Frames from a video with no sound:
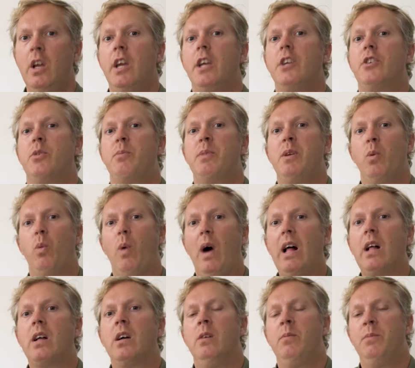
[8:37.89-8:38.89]
is to be
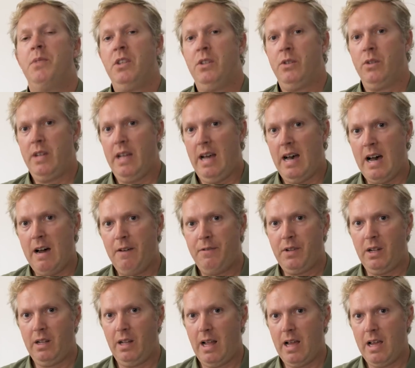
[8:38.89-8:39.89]
welcomed into the
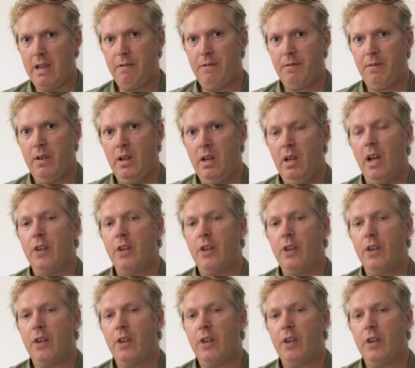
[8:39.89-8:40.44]
afterlife